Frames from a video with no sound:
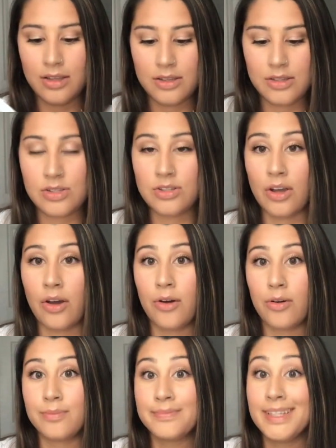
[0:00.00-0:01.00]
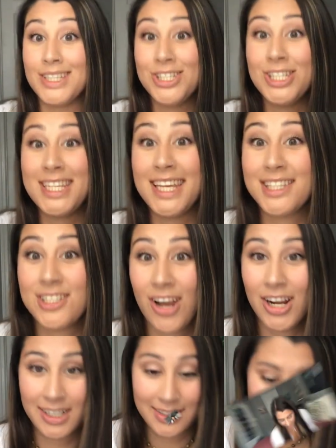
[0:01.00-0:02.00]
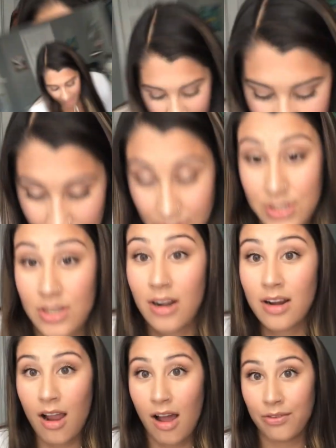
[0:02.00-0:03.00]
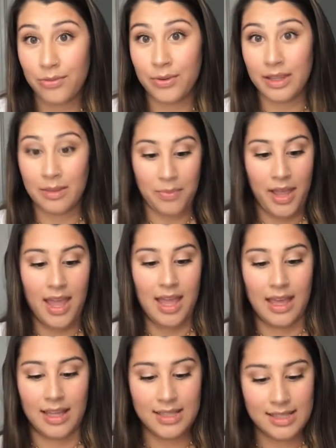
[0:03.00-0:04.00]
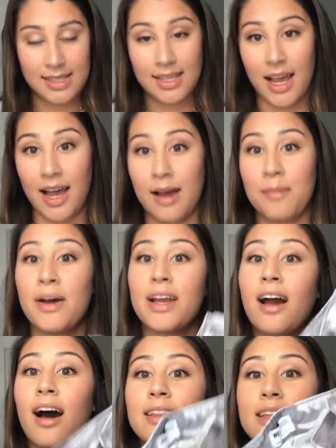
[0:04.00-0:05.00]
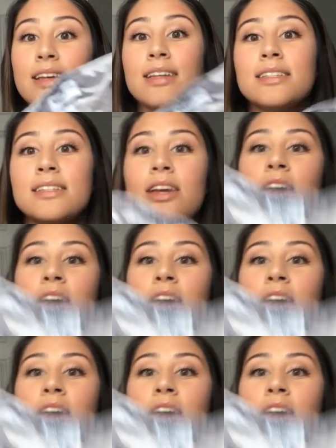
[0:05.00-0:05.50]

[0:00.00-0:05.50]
So let's just get started. So starting off with pants, I got this